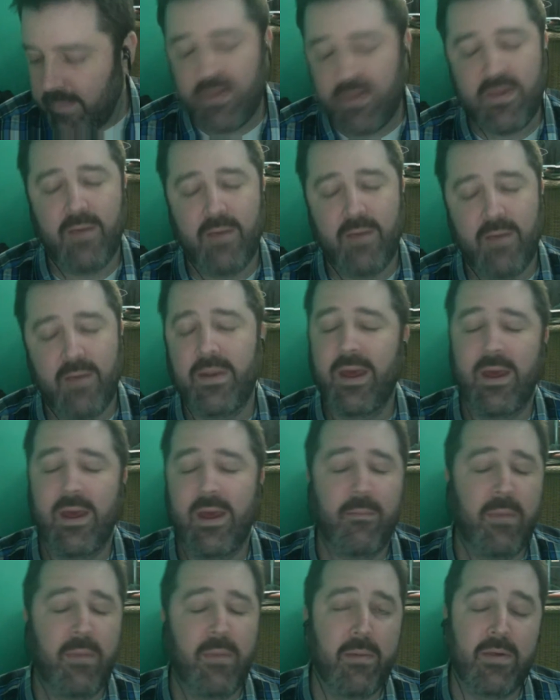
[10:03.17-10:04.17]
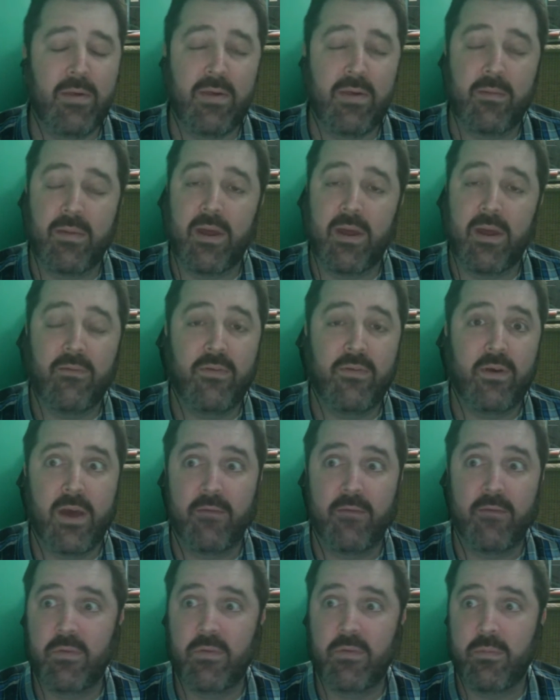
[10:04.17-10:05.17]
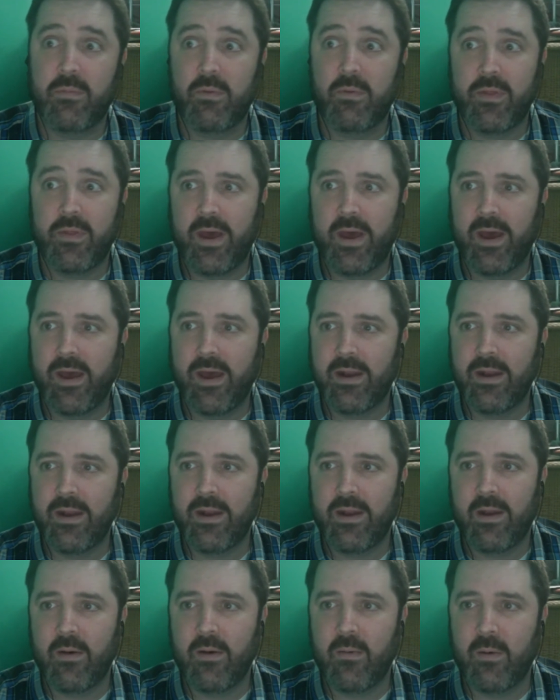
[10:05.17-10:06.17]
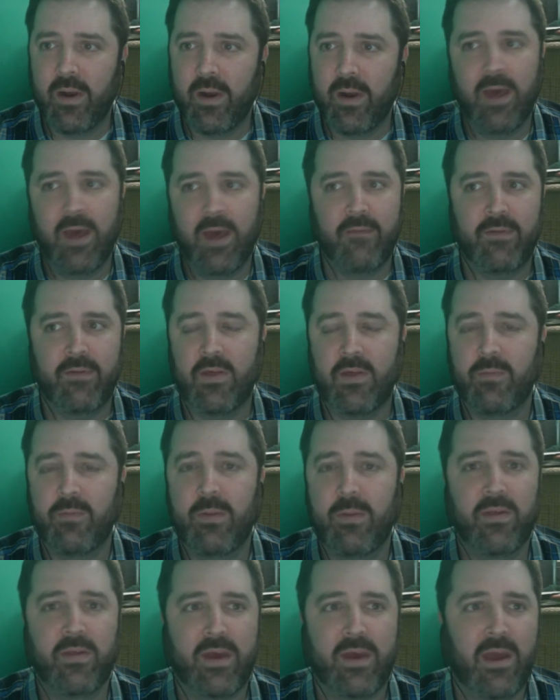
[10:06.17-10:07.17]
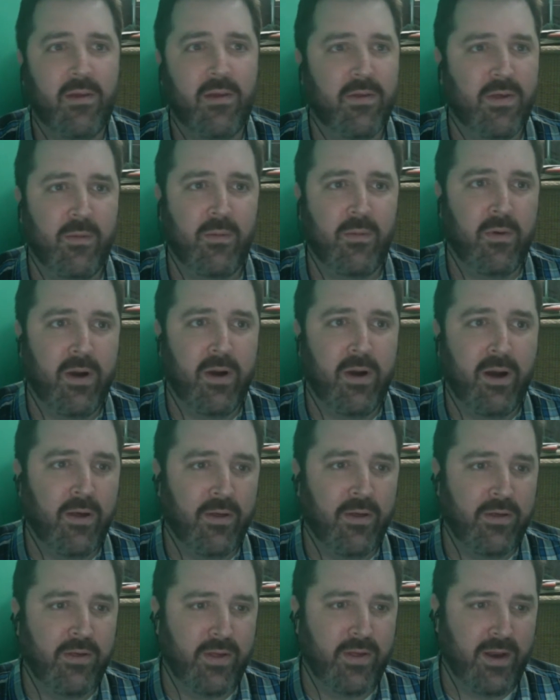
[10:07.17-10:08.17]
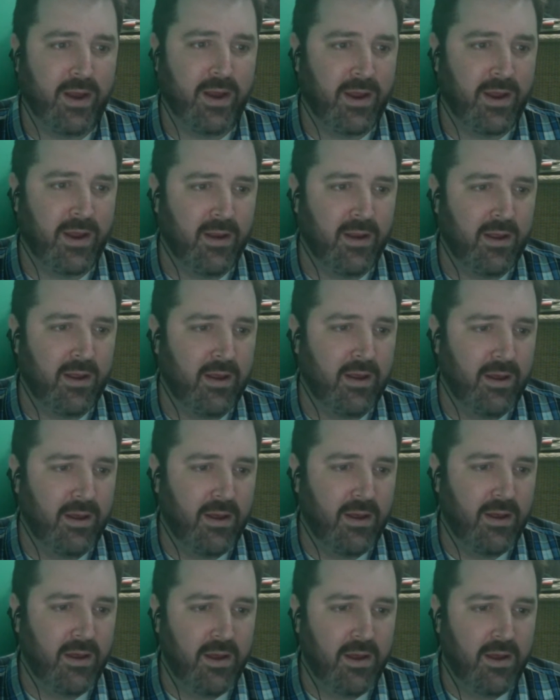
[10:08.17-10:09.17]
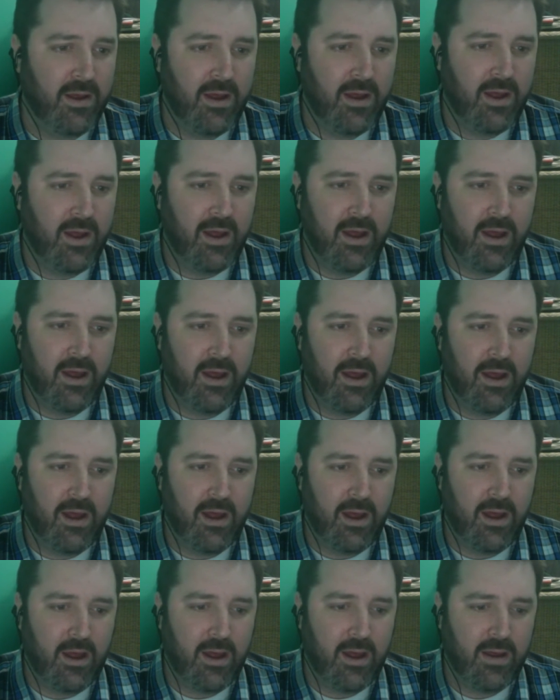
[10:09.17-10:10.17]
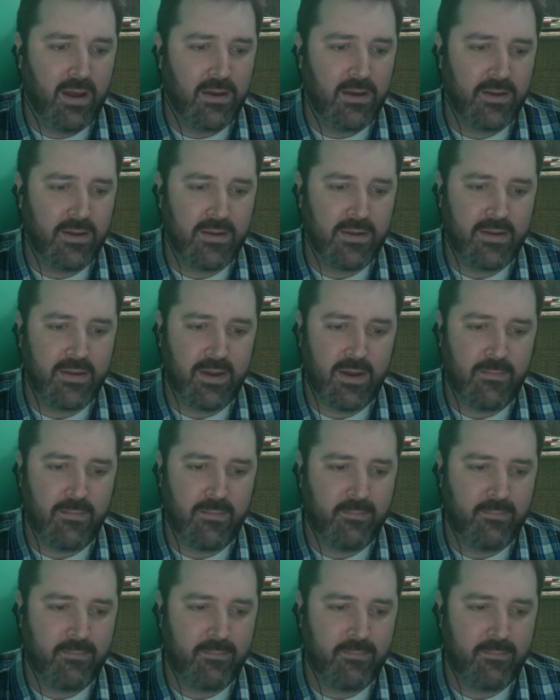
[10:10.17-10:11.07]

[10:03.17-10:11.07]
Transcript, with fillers: someday, maybe someday I'll feel comfortable with that. You know, when I have an expense account somewhere else, and I can. No. I just um.